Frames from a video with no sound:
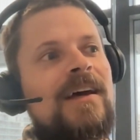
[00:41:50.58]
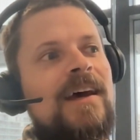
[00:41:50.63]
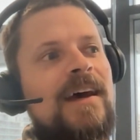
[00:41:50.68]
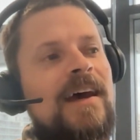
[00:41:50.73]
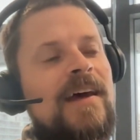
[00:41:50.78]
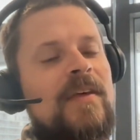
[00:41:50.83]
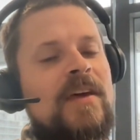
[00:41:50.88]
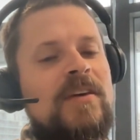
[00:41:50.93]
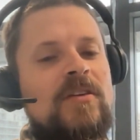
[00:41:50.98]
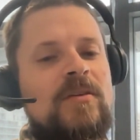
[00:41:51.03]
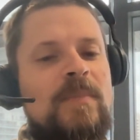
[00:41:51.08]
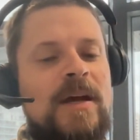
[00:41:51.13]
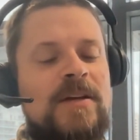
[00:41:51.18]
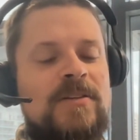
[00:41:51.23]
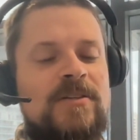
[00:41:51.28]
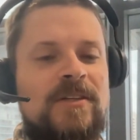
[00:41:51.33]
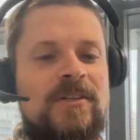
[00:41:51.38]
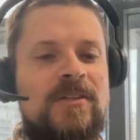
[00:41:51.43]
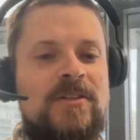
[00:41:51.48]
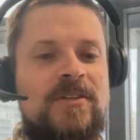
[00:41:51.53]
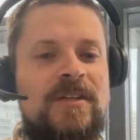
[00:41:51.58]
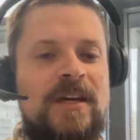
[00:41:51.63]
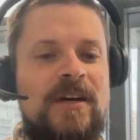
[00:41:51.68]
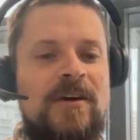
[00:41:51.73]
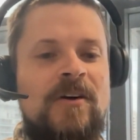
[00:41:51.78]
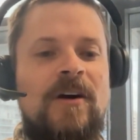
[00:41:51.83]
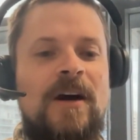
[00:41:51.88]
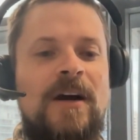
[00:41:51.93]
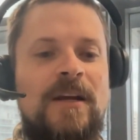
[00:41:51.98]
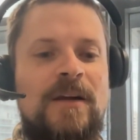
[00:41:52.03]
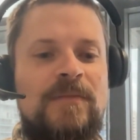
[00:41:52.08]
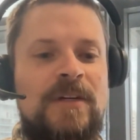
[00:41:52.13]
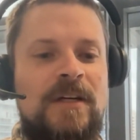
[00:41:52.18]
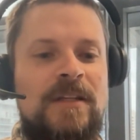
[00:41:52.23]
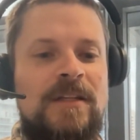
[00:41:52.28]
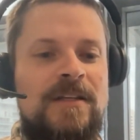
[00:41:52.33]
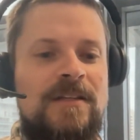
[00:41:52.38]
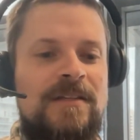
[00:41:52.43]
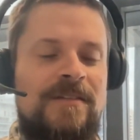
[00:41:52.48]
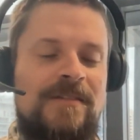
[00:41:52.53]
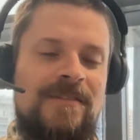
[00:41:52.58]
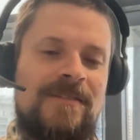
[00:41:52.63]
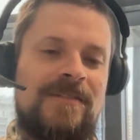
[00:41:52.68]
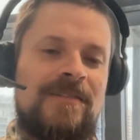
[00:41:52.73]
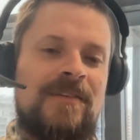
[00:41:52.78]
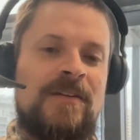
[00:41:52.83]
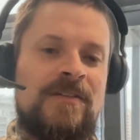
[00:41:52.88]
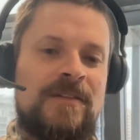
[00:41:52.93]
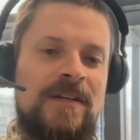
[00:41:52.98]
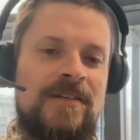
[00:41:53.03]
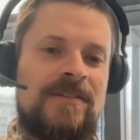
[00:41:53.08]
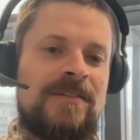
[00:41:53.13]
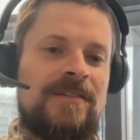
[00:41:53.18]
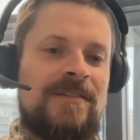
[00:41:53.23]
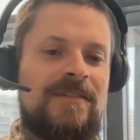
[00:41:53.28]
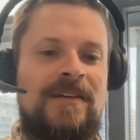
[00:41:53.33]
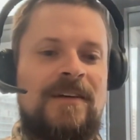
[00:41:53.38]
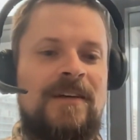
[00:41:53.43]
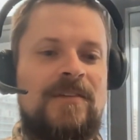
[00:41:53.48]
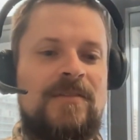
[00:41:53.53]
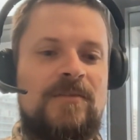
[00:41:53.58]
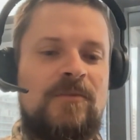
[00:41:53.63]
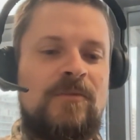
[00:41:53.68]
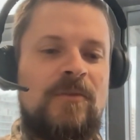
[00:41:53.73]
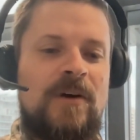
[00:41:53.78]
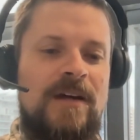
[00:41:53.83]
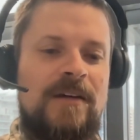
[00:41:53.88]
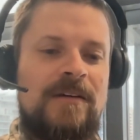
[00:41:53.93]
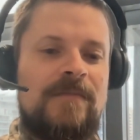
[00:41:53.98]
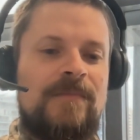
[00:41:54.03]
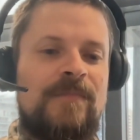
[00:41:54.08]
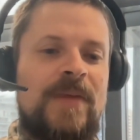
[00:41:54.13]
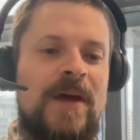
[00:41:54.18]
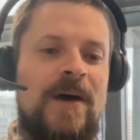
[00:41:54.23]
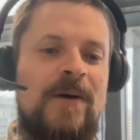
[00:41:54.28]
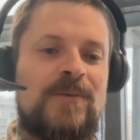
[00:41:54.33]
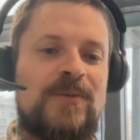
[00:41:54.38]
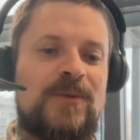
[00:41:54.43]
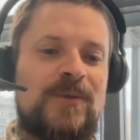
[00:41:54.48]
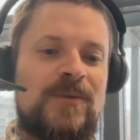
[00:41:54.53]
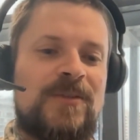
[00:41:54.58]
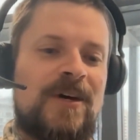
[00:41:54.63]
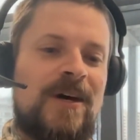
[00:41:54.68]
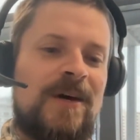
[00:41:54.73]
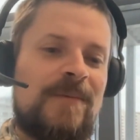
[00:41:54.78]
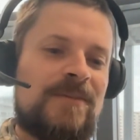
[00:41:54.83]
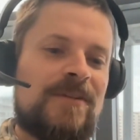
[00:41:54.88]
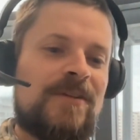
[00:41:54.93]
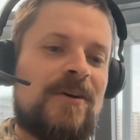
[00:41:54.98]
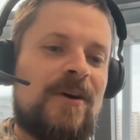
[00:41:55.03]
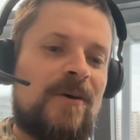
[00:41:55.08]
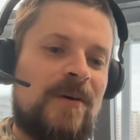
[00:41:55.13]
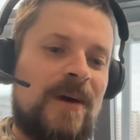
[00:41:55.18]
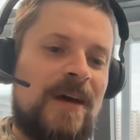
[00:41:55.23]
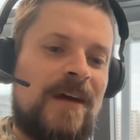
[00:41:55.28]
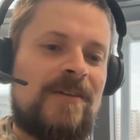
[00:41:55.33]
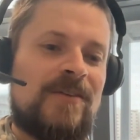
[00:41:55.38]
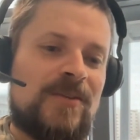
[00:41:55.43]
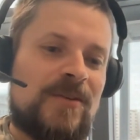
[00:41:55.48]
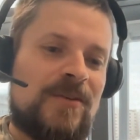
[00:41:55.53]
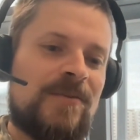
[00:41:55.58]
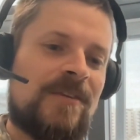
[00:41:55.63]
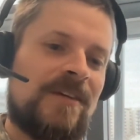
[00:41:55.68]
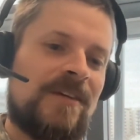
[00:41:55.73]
And then you basically just say, "All right, I've done this." It does it. It goes, "Great. Now it's good time to go and do